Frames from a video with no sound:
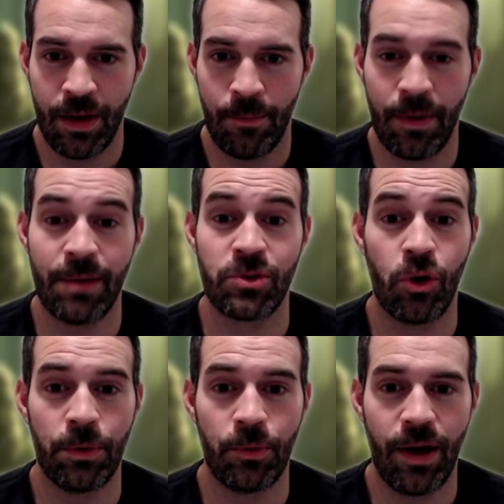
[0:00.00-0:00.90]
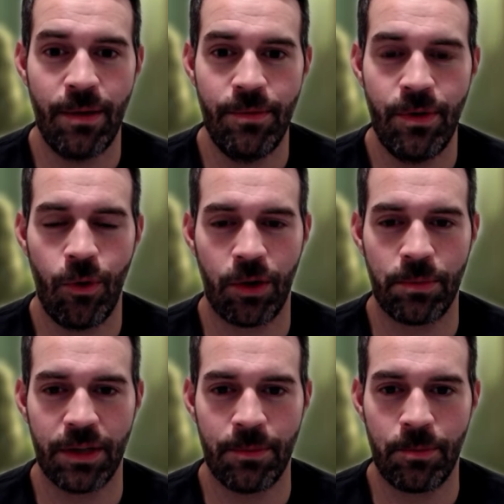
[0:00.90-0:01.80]
My name is Coleman Webb. Welcome
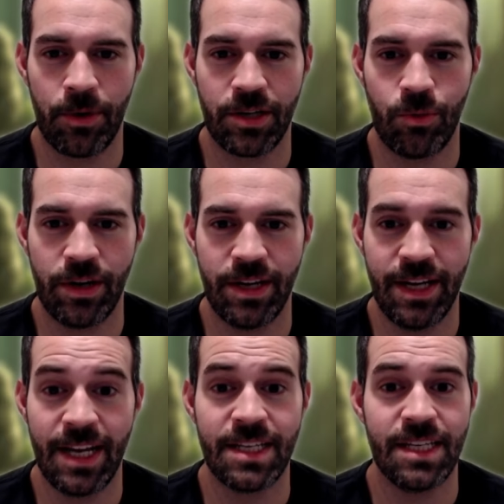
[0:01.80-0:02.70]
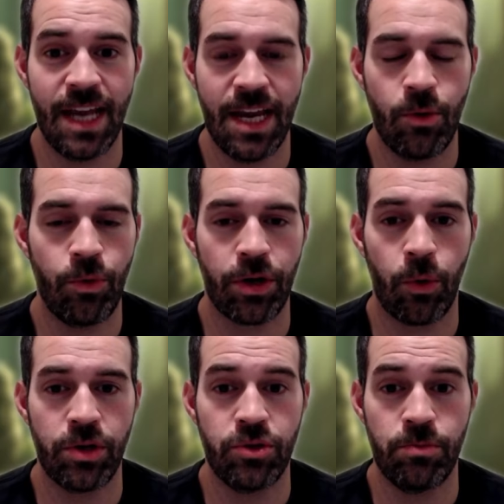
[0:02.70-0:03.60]
to Limit Break 20, and today we are
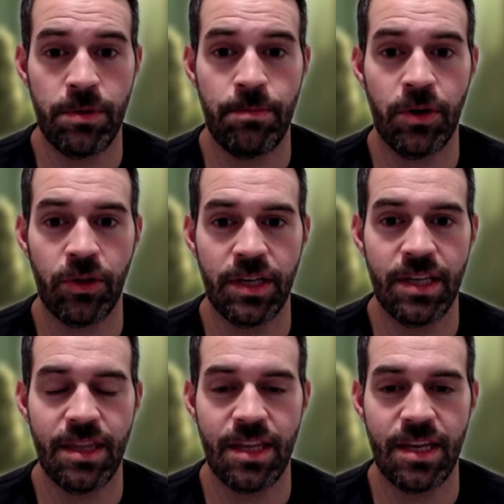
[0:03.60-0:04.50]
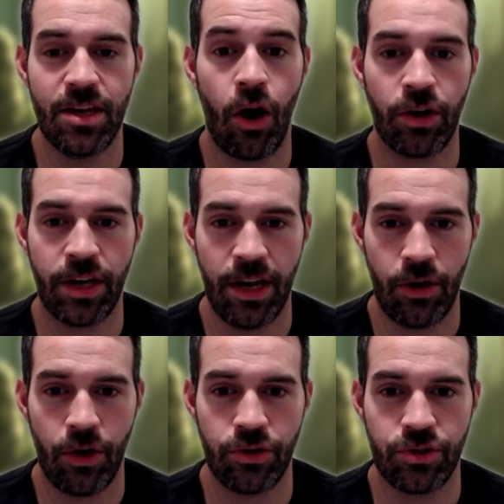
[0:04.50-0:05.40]
going to be building the Arcane
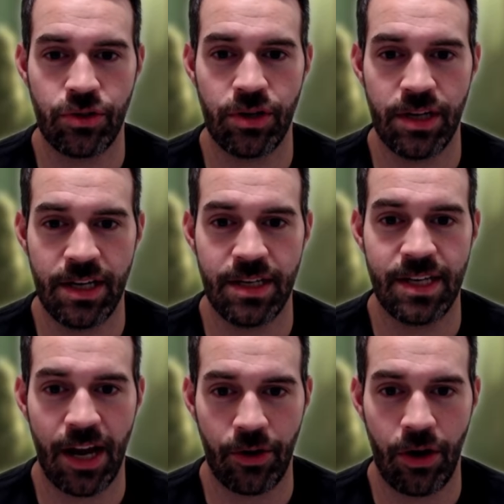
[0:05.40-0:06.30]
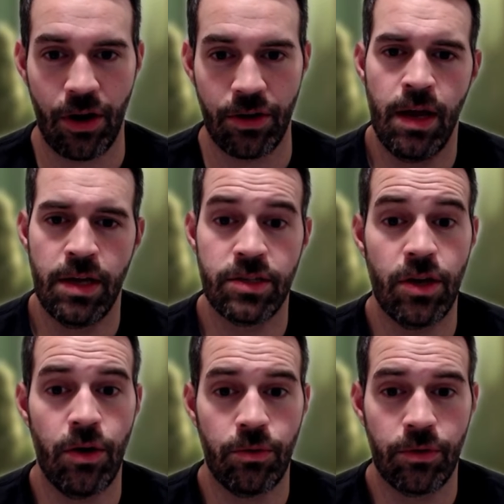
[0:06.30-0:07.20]
Archer in Daggerheart.
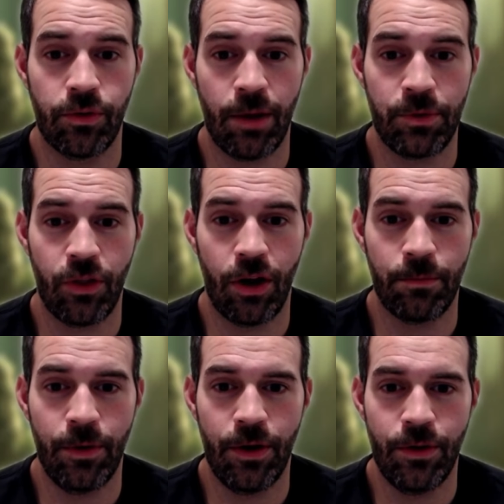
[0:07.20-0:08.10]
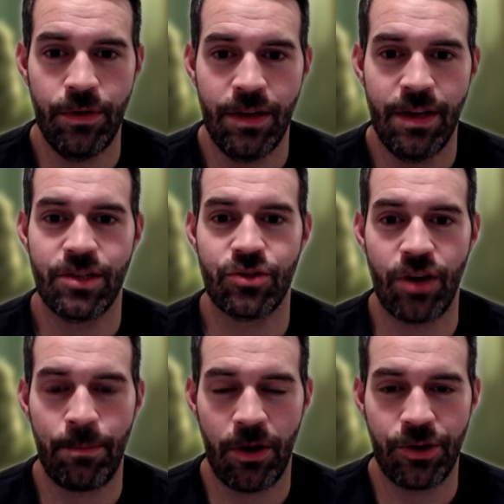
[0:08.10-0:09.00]
So grab your longbow,
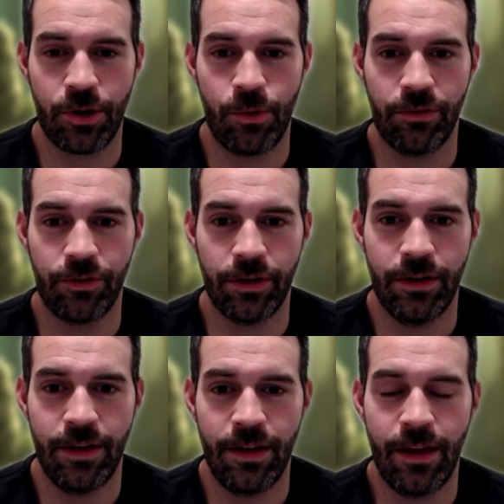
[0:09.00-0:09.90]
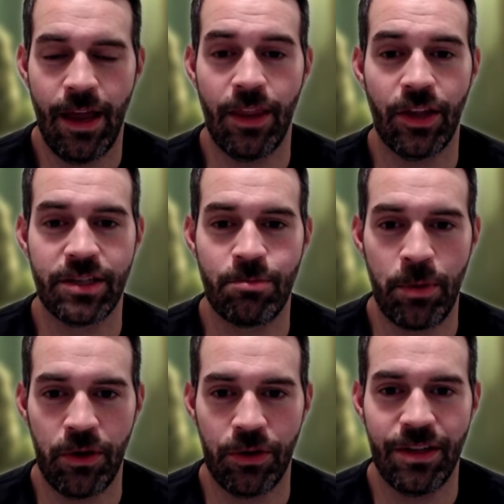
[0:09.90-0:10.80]
strap on your quiver, and let's
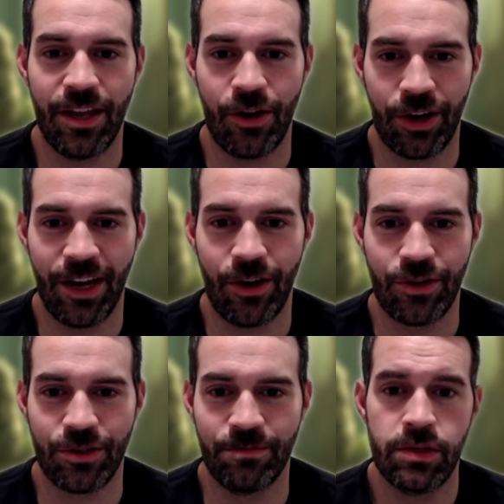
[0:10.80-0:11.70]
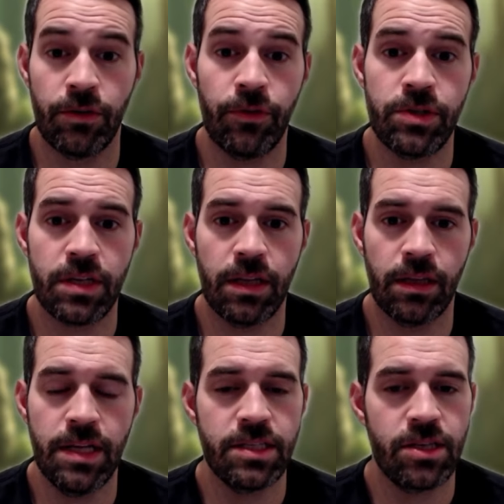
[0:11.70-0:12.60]
build an Arcane Archer. So first,
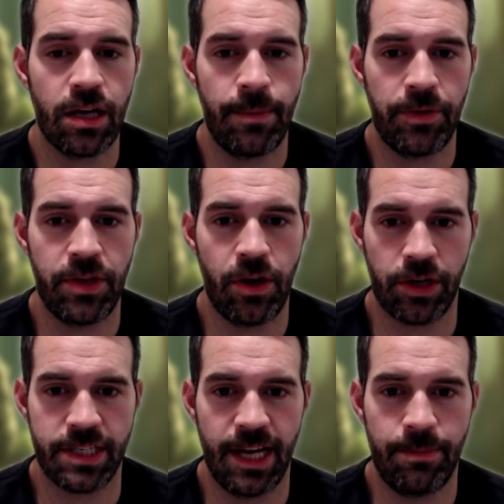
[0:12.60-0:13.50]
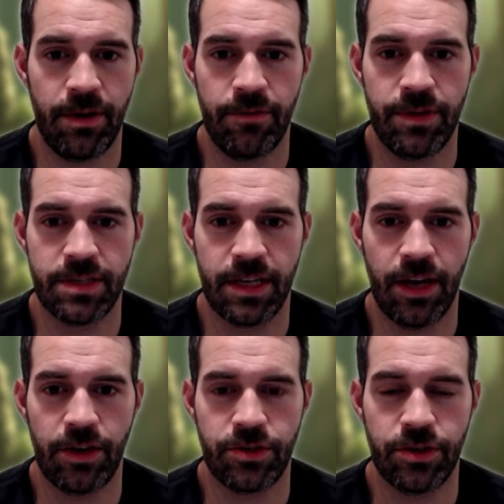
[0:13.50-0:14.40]
let's talk about the archetype of this
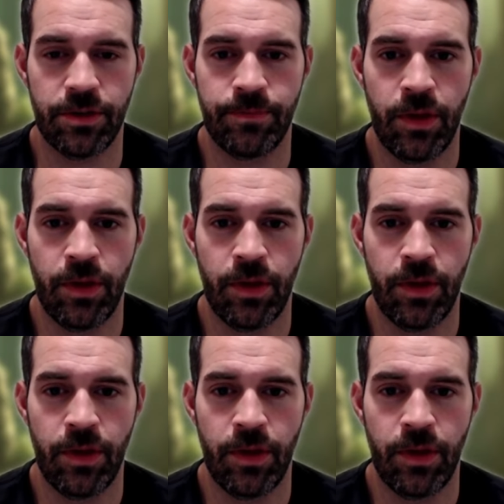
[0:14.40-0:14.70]
character.